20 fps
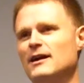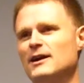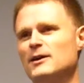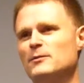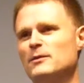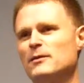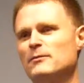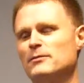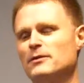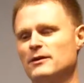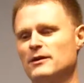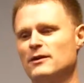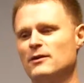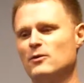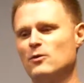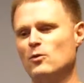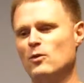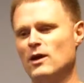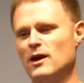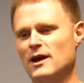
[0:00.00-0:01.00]
I
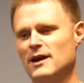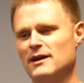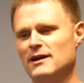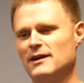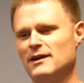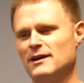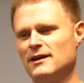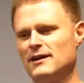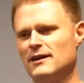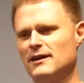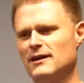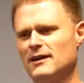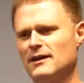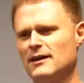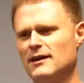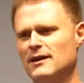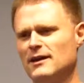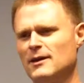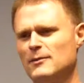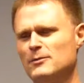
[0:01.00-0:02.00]
remember one
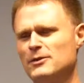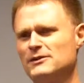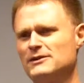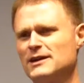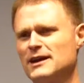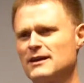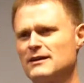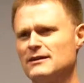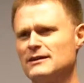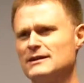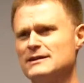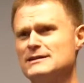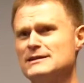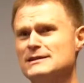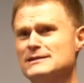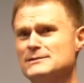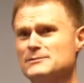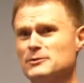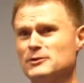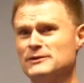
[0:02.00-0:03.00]
particularly
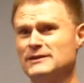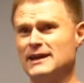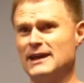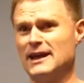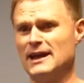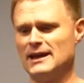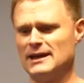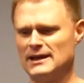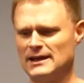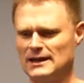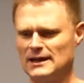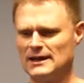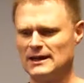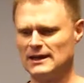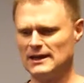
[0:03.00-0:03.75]
dismal day